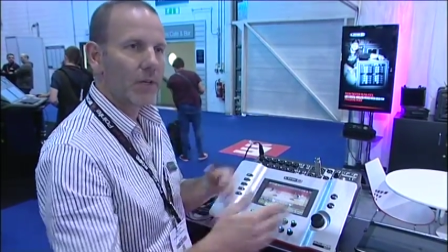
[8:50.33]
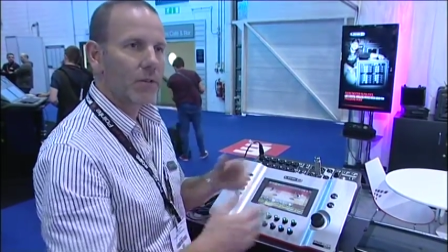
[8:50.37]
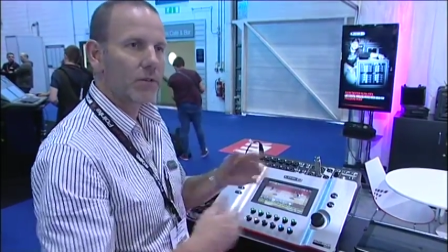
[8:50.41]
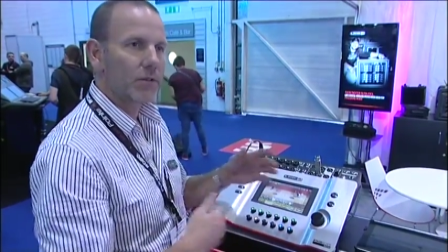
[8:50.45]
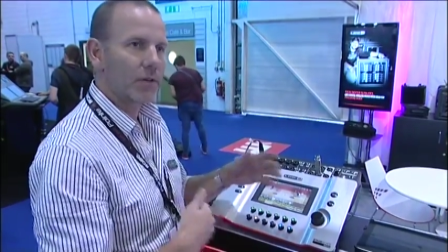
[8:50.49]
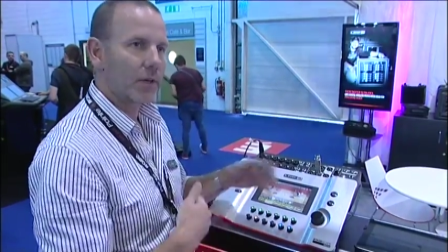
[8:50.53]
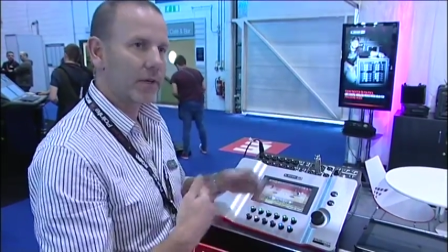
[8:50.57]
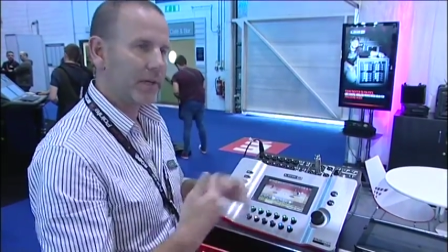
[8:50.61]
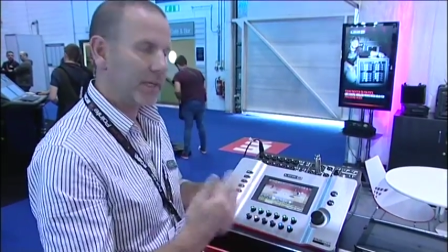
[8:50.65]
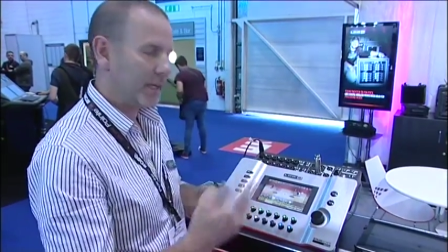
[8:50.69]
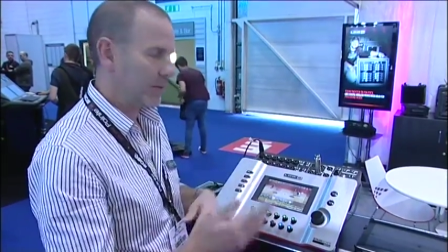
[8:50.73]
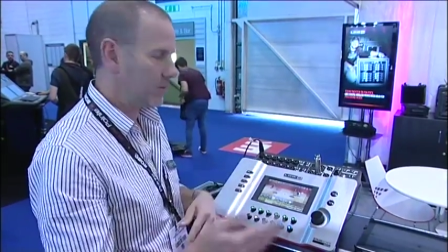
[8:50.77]

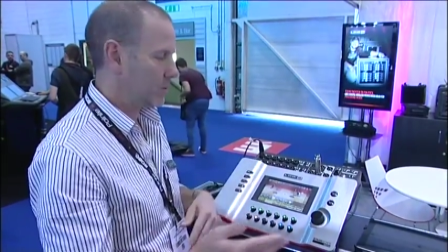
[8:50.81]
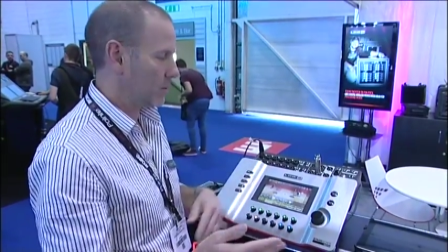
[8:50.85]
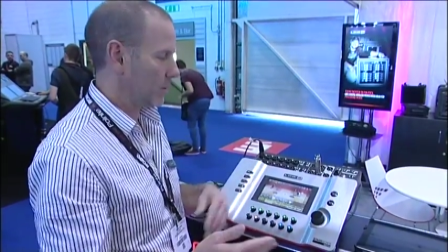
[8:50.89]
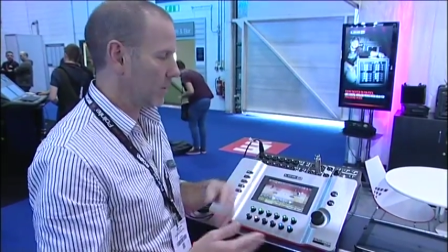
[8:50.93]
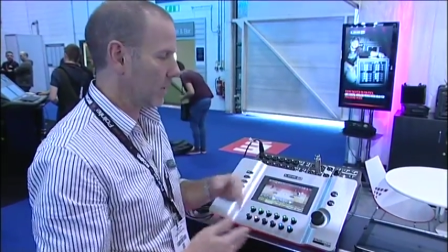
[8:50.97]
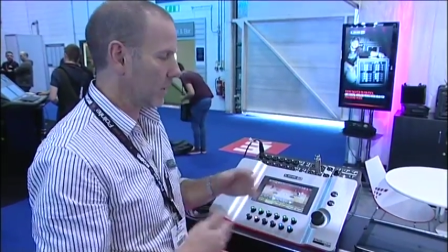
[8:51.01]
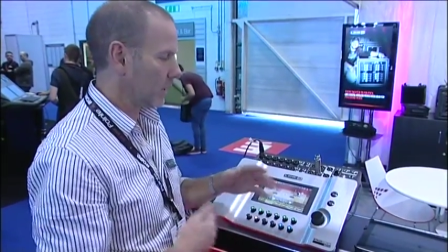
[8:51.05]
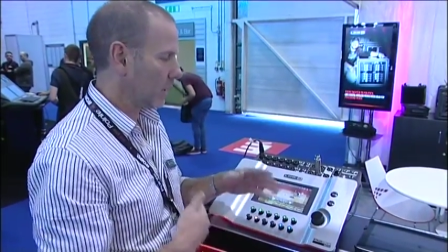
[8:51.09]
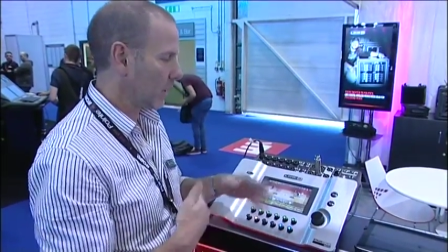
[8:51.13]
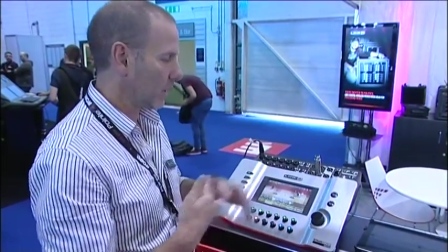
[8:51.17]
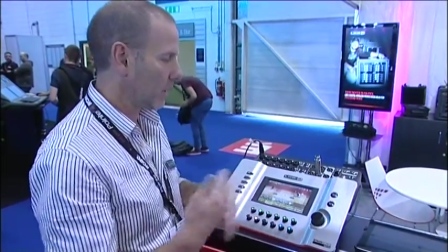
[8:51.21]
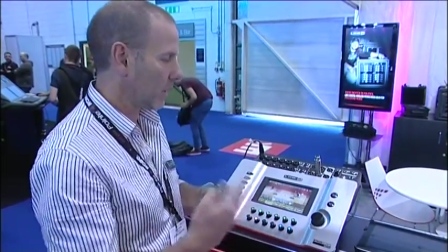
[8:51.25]
so it gives
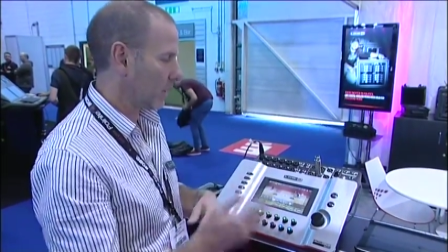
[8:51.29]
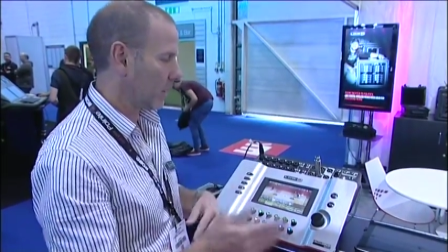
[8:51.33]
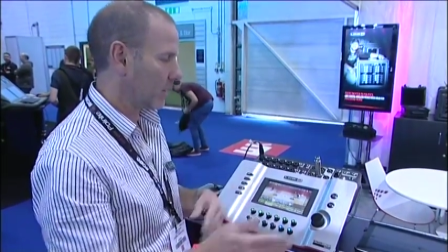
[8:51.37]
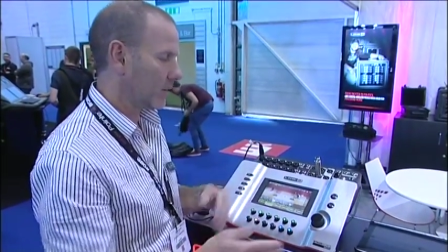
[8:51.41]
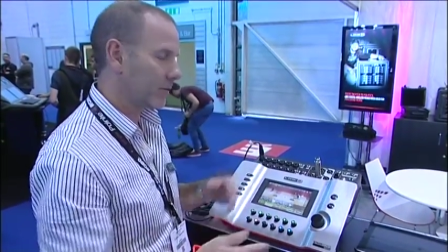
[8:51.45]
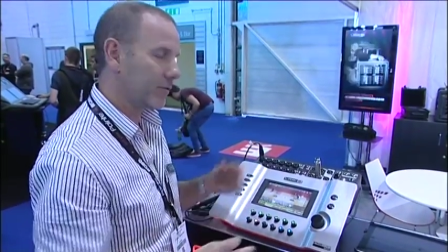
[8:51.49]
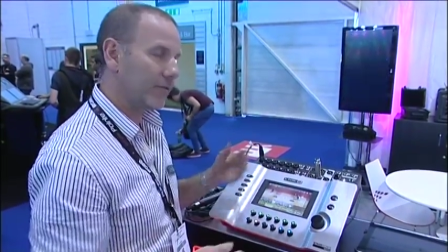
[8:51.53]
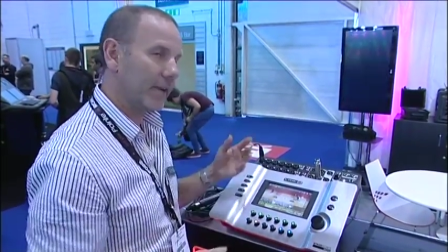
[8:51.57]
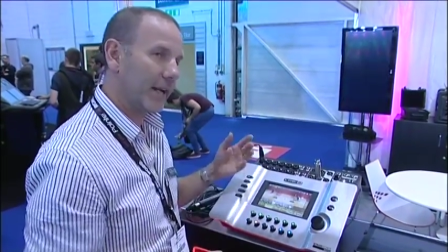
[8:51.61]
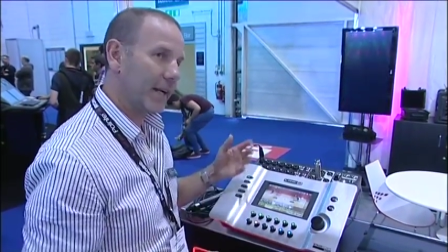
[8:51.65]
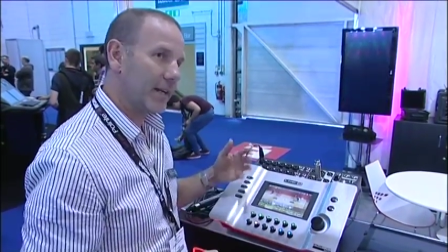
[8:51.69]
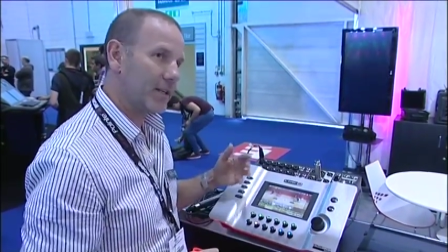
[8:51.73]
you a lot, a lot
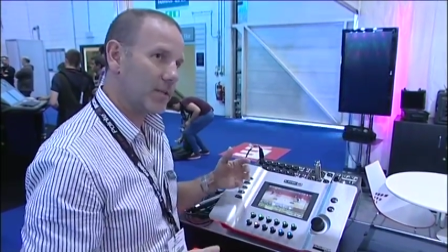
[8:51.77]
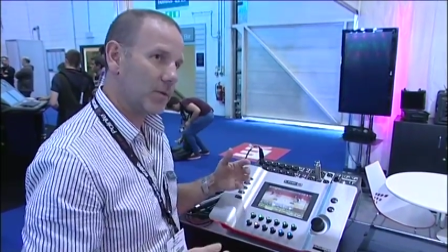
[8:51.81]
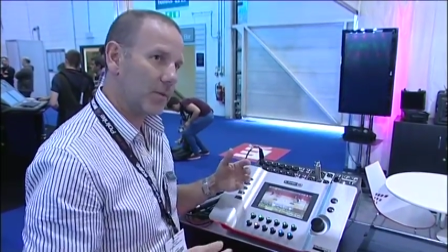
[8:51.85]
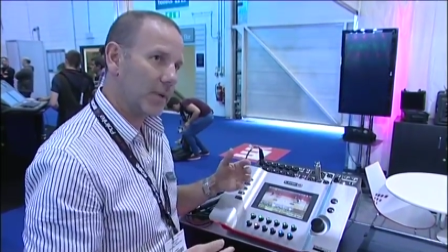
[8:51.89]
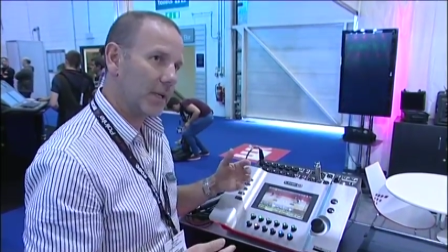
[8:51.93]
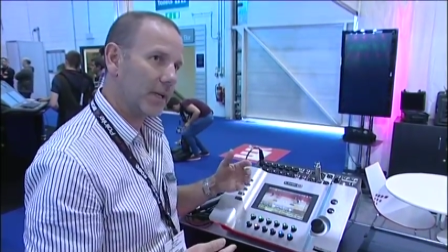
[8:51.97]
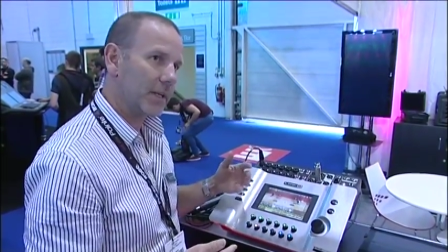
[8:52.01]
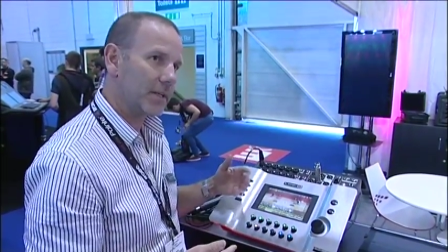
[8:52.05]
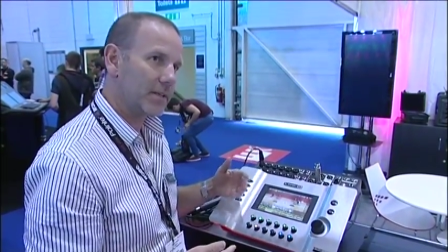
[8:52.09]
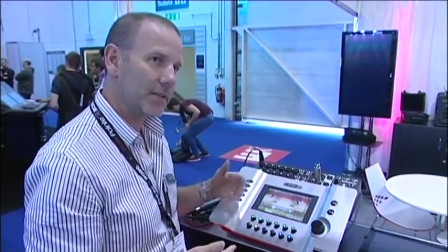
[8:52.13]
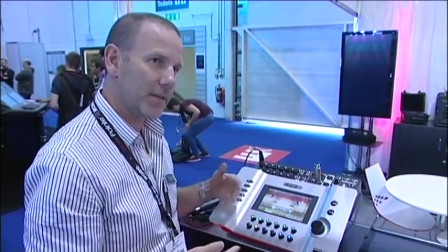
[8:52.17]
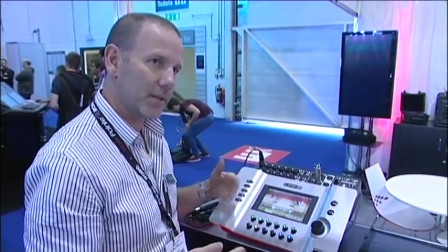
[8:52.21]
of
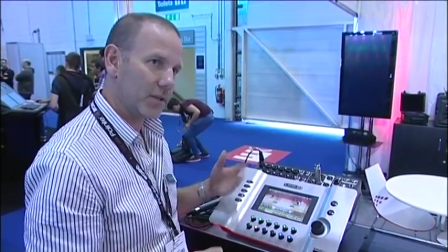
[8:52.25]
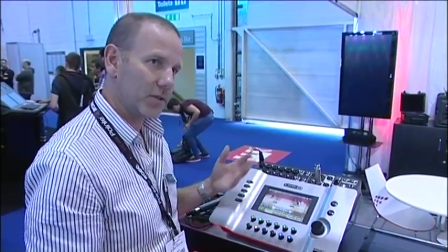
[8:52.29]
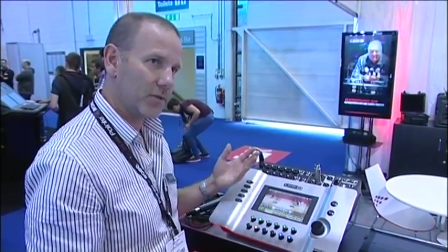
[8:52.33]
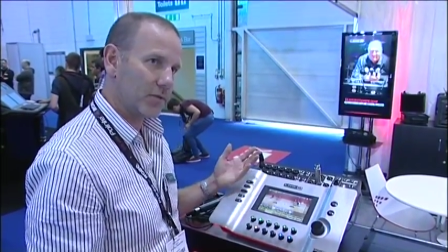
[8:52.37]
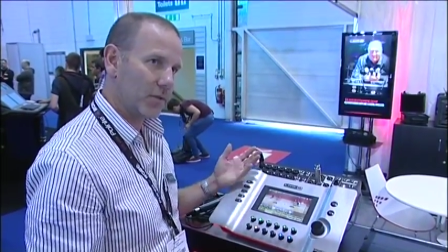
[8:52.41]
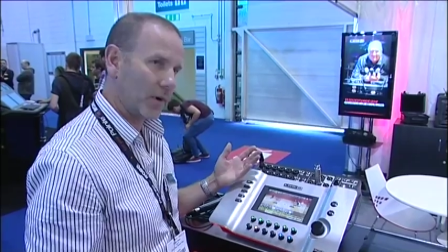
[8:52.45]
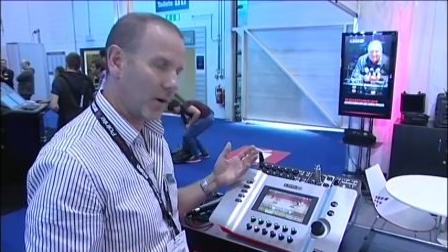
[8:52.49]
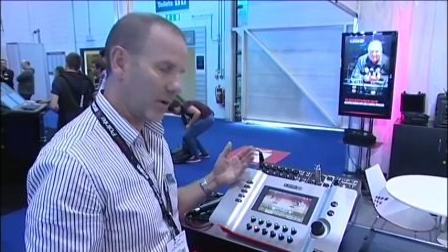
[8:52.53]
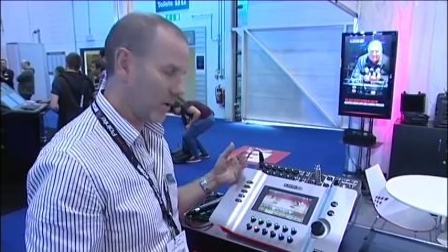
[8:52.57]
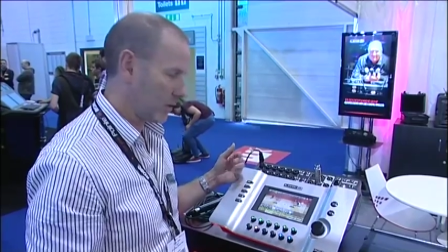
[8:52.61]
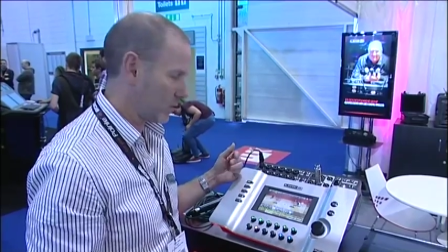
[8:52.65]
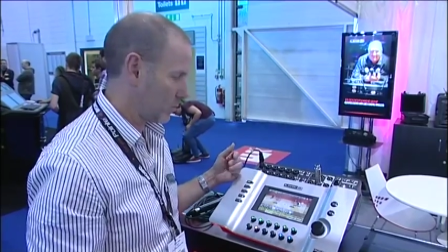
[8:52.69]
flexibility as
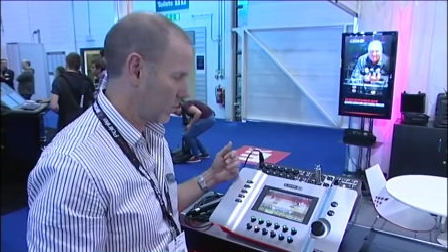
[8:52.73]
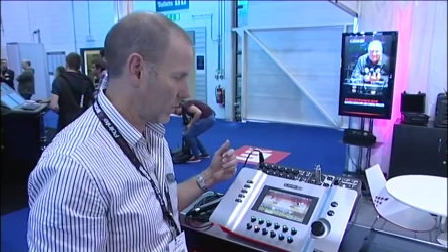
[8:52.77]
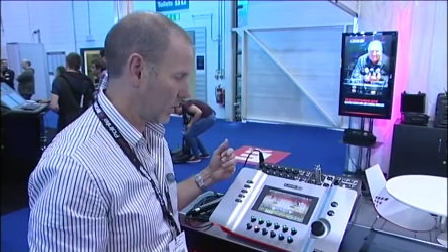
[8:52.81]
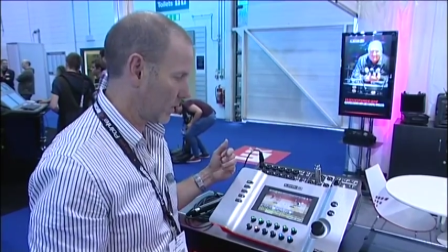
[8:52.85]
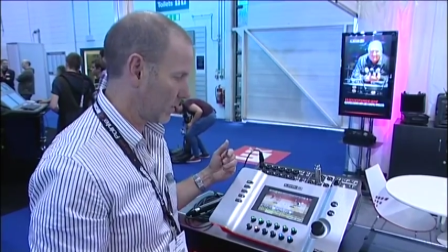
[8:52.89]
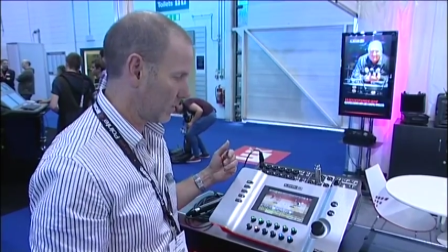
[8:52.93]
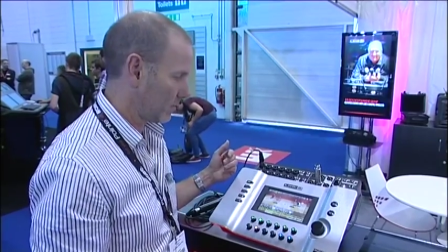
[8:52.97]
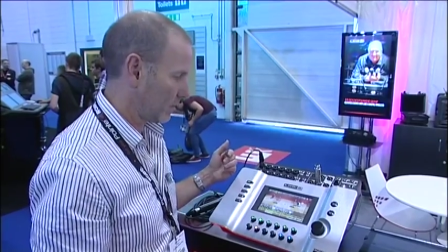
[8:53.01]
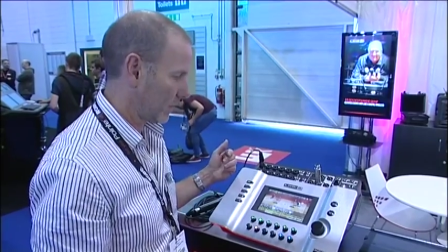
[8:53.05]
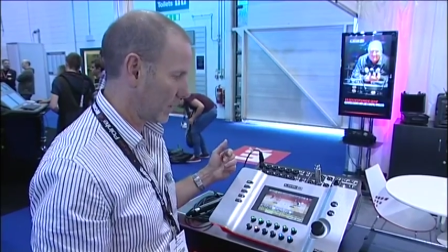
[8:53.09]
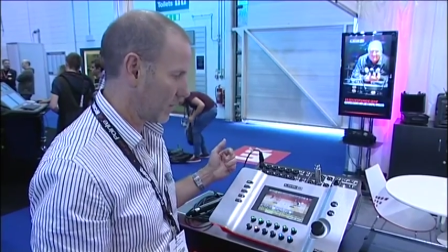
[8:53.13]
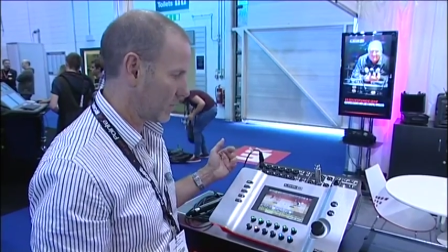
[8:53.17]
far as
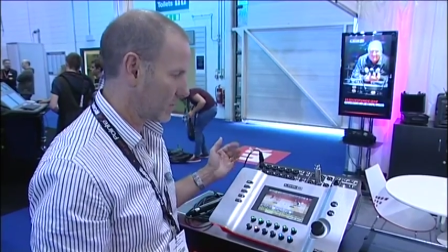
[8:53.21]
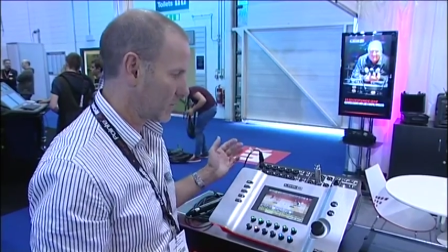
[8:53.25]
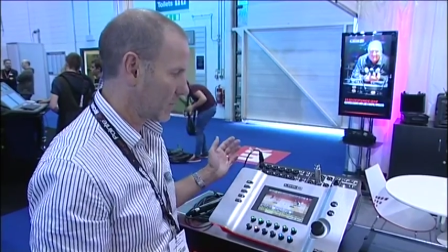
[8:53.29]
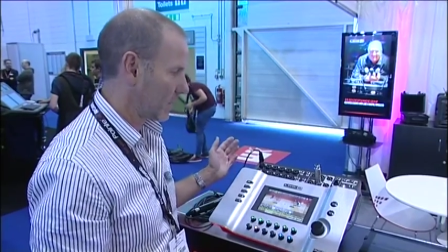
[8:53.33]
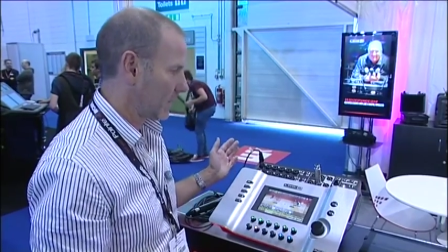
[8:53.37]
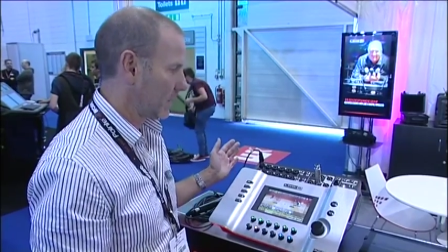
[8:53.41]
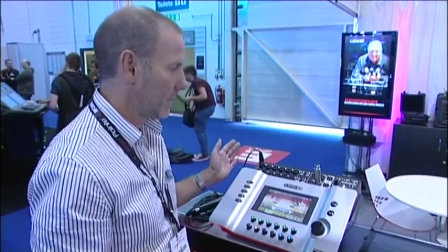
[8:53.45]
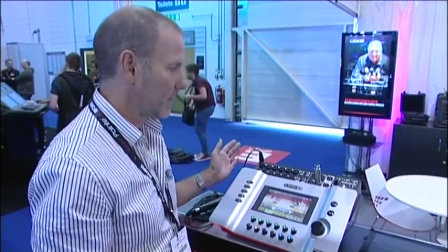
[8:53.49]
workflows.